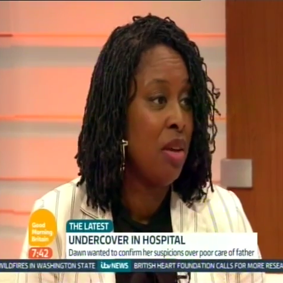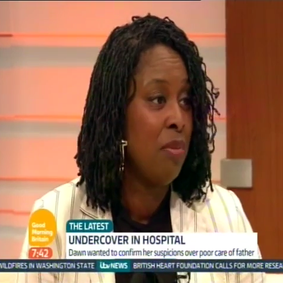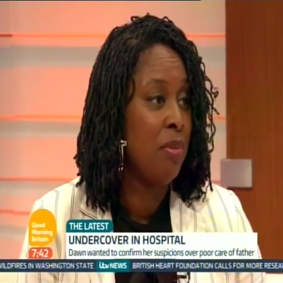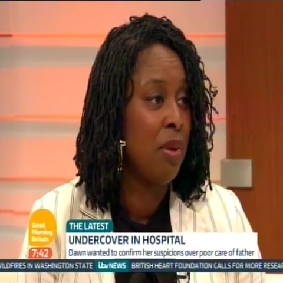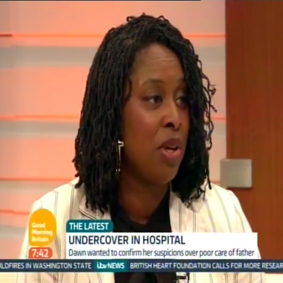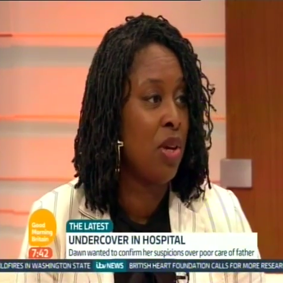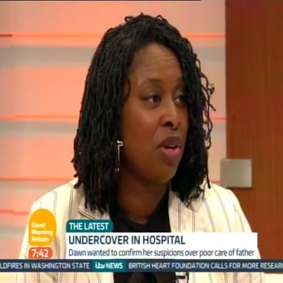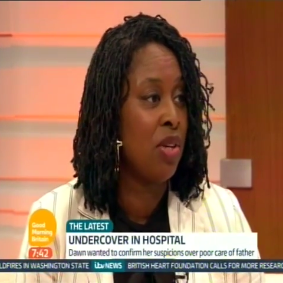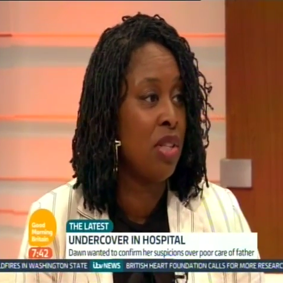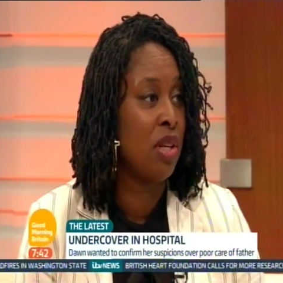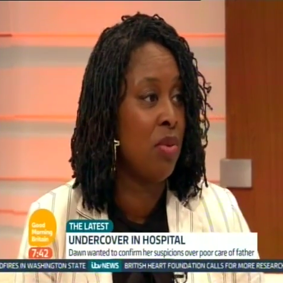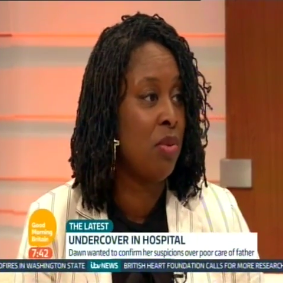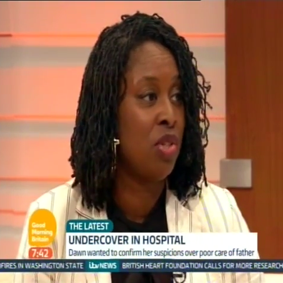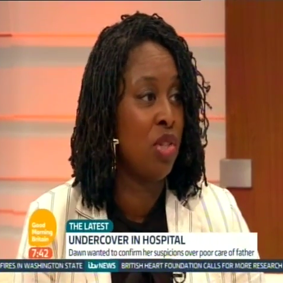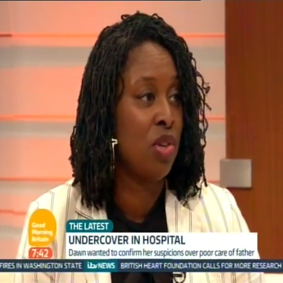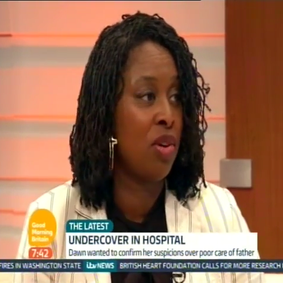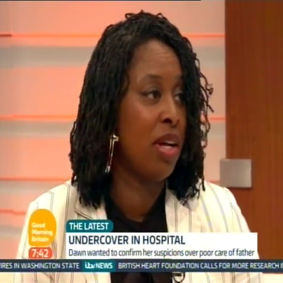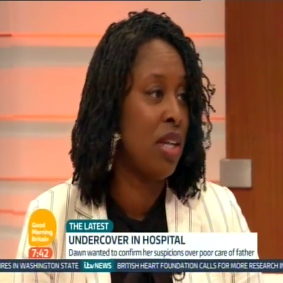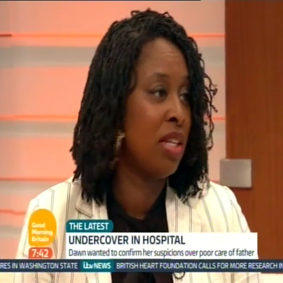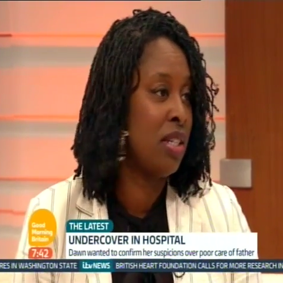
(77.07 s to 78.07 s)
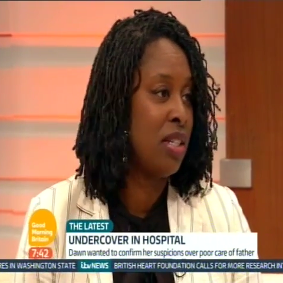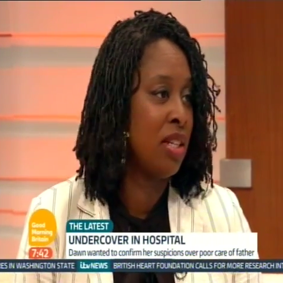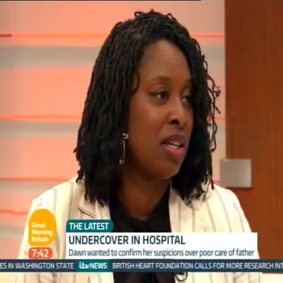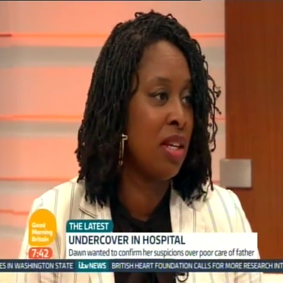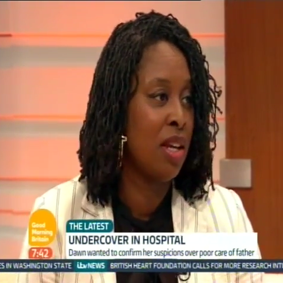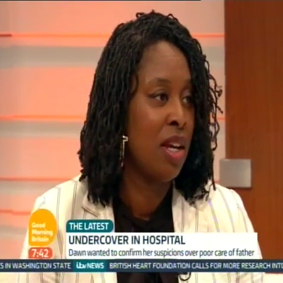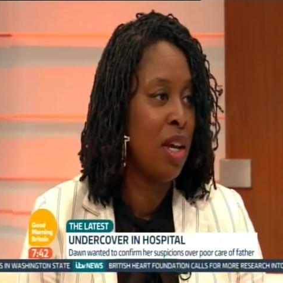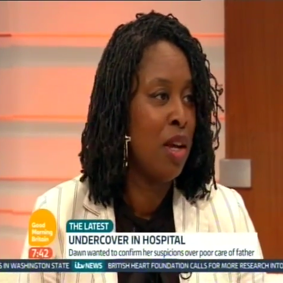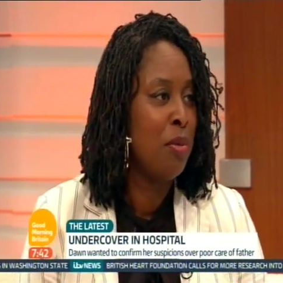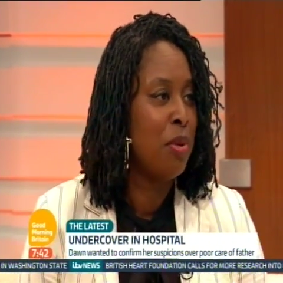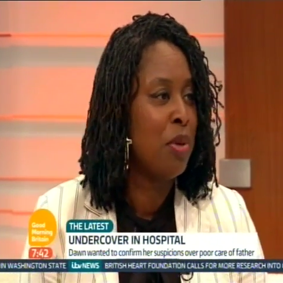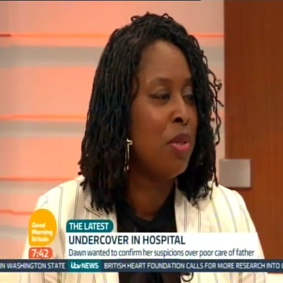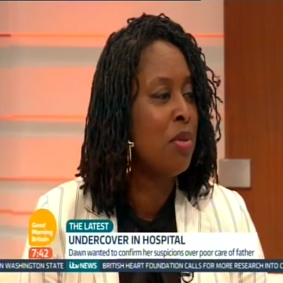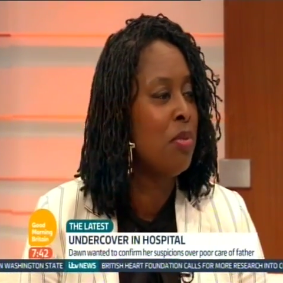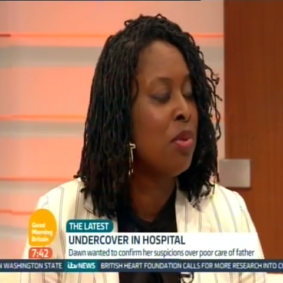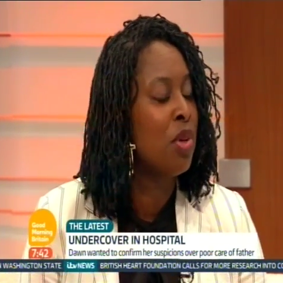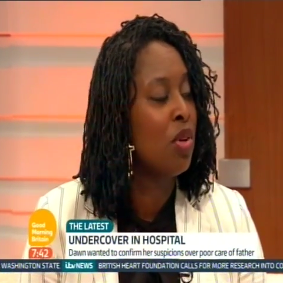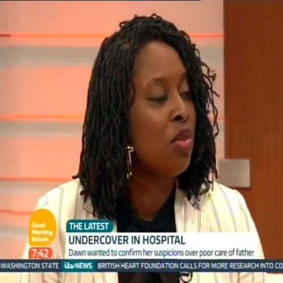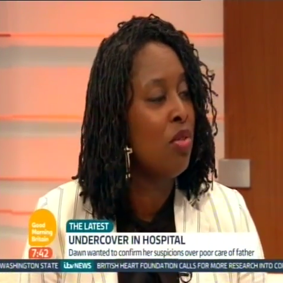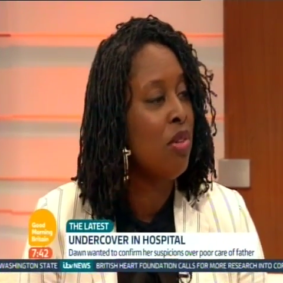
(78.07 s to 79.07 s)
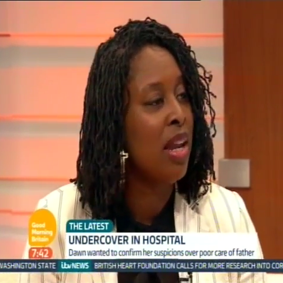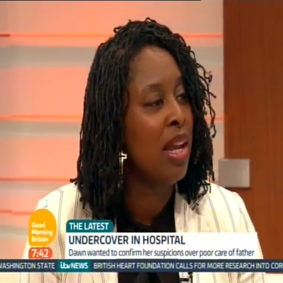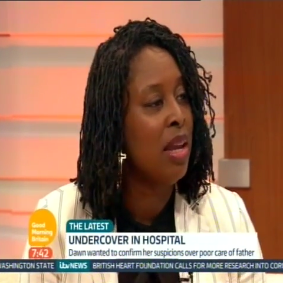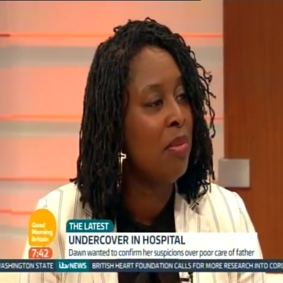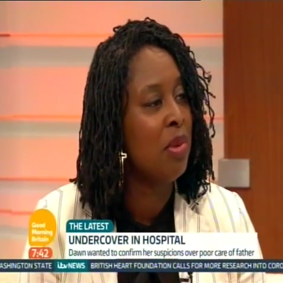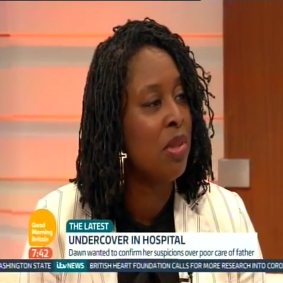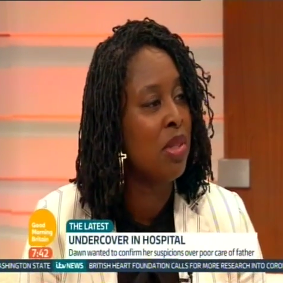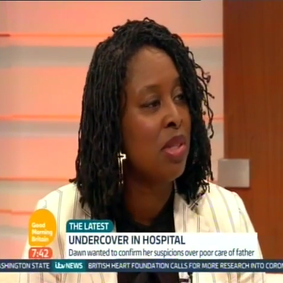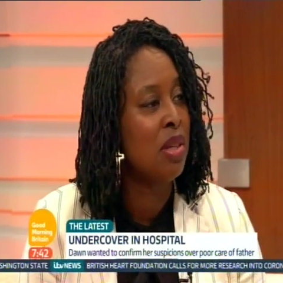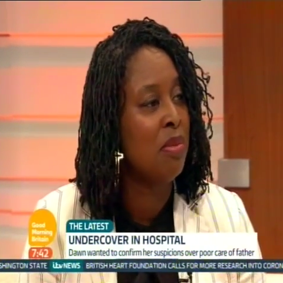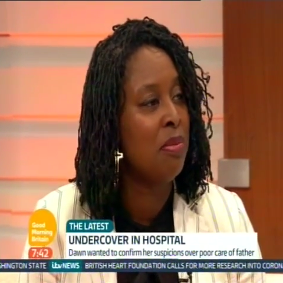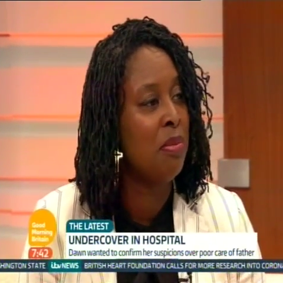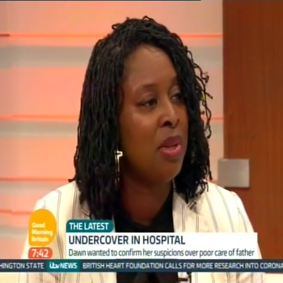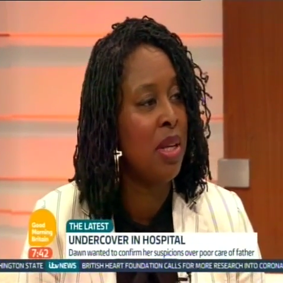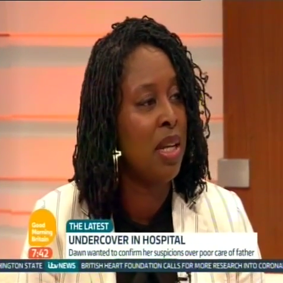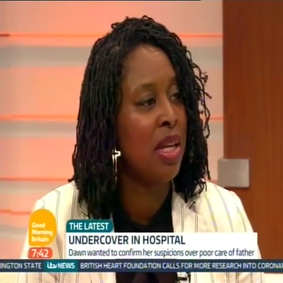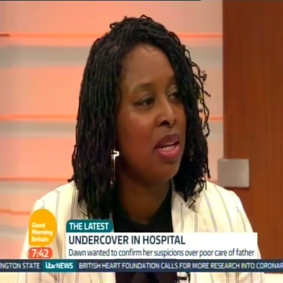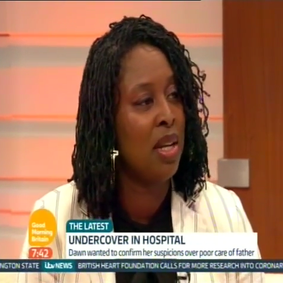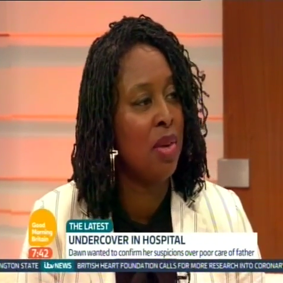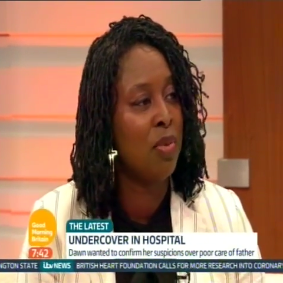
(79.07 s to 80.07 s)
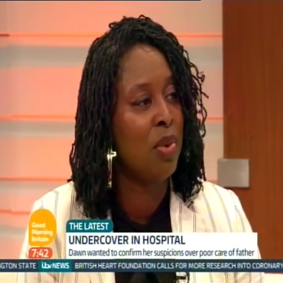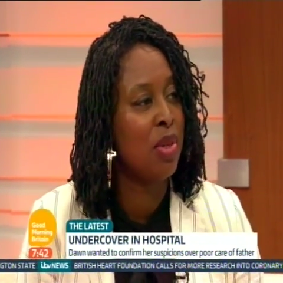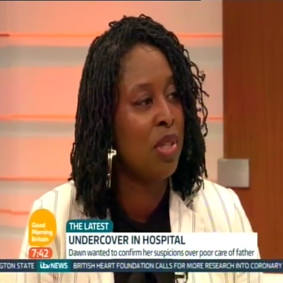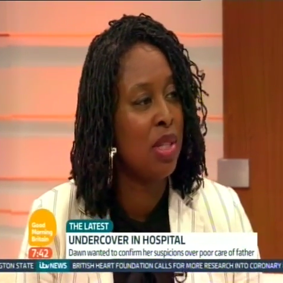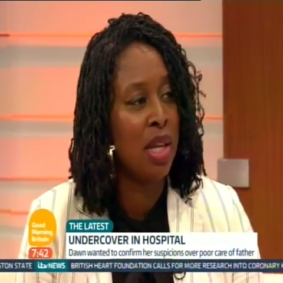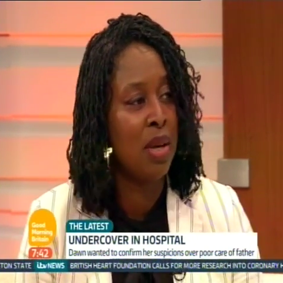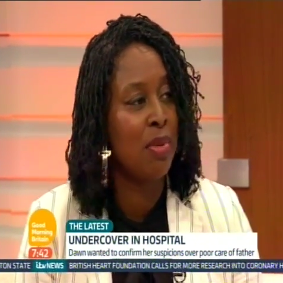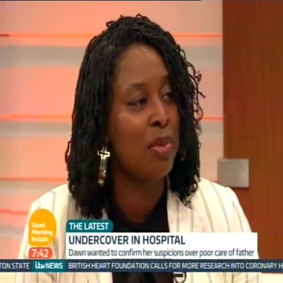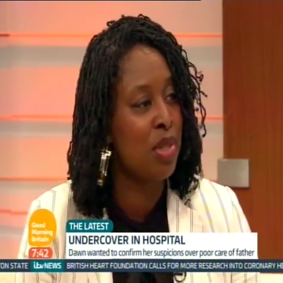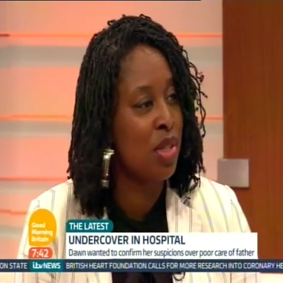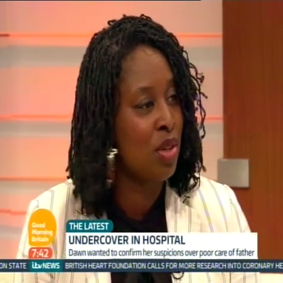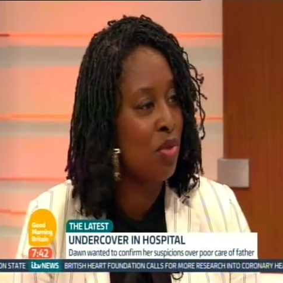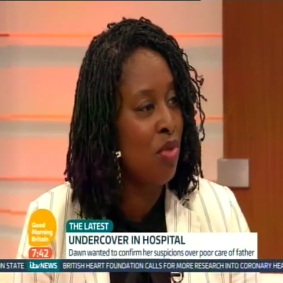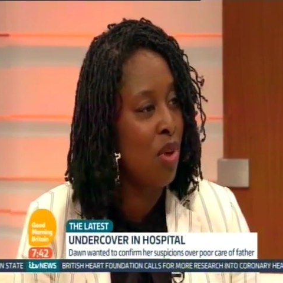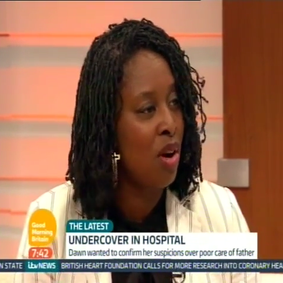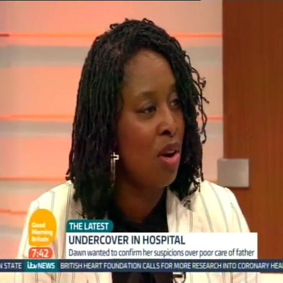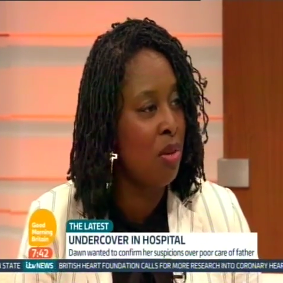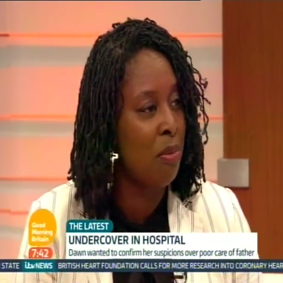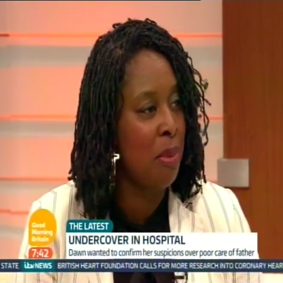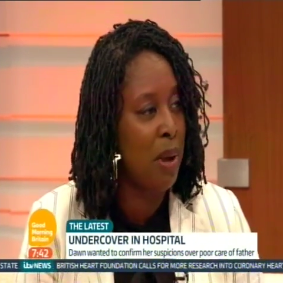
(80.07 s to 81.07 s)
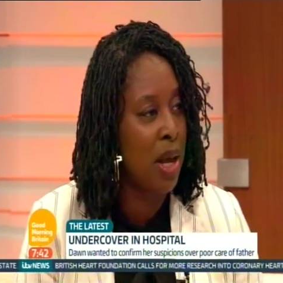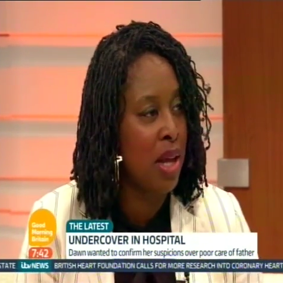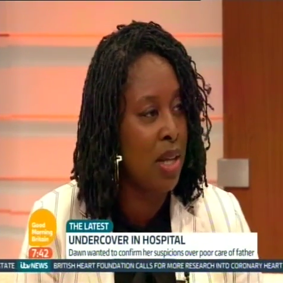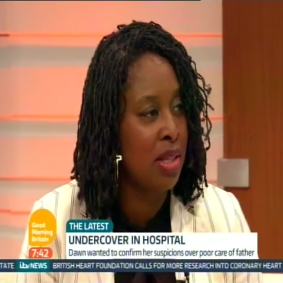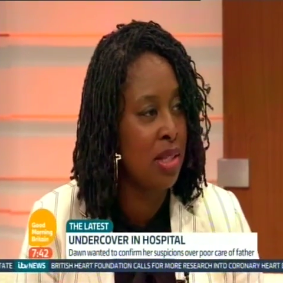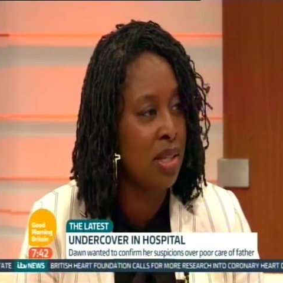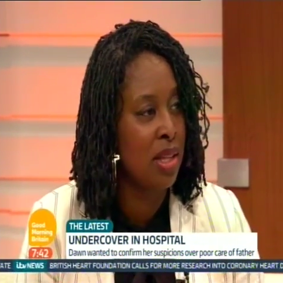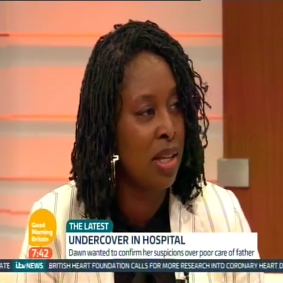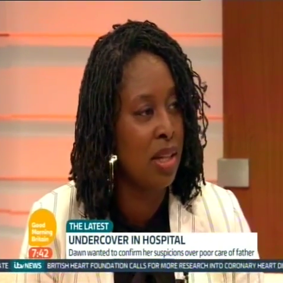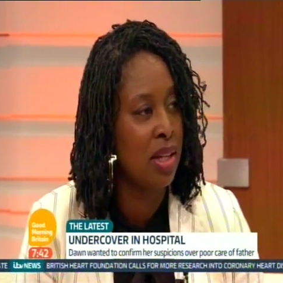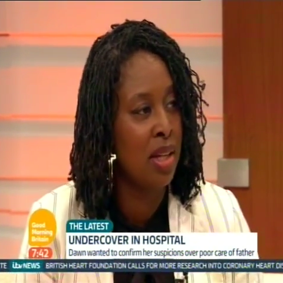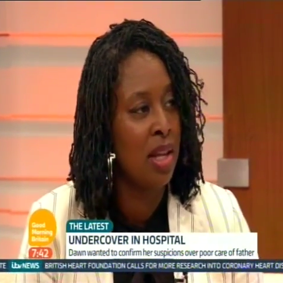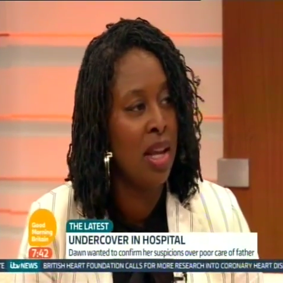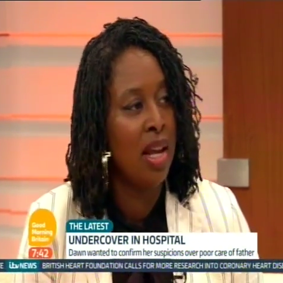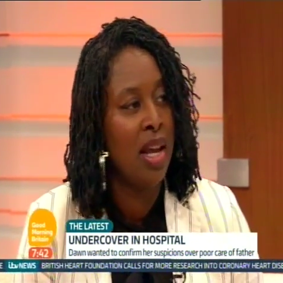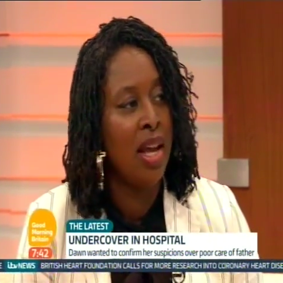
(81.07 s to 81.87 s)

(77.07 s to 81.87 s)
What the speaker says: because they were trying to put some cream on somebody and it was the wrong person.